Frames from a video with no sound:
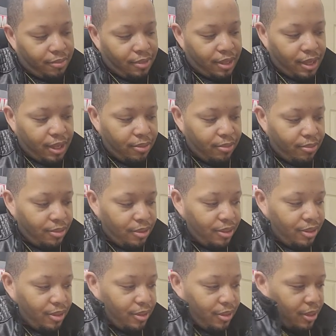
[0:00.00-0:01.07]
can't really
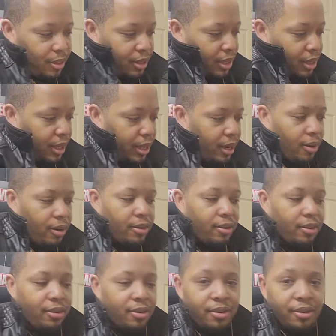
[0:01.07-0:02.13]
get, get the glare.
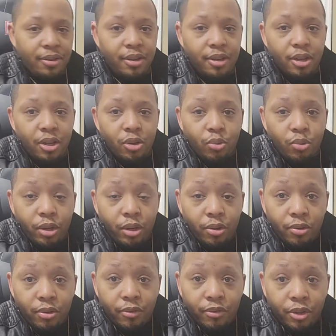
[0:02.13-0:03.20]
We're
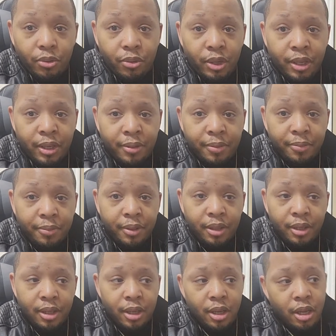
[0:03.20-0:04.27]
reviewing
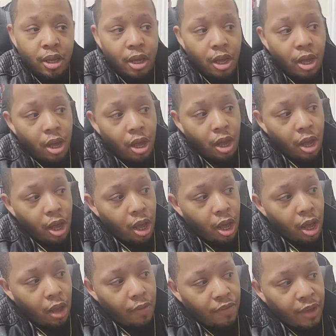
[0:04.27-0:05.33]

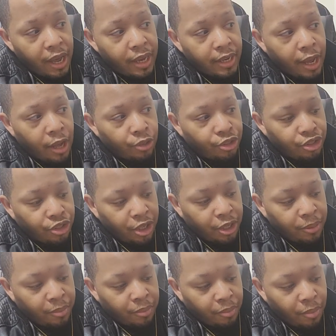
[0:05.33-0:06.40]
Van
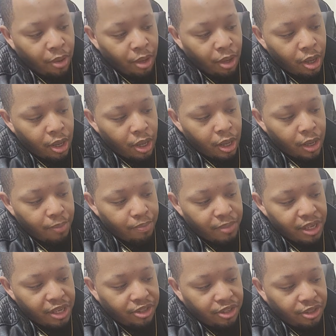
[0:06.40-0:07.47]
Helsing,
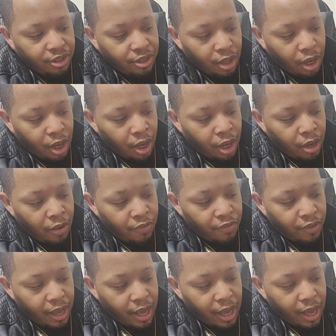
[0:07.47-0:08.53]
Beast of
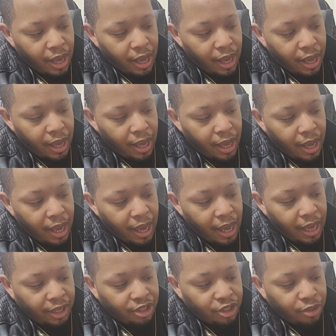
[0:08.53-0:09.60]

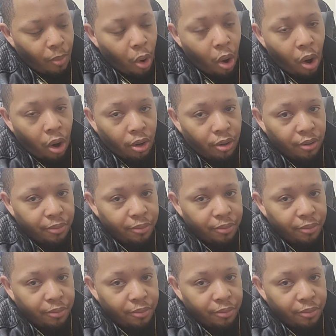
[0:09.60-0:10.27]
Exmoor.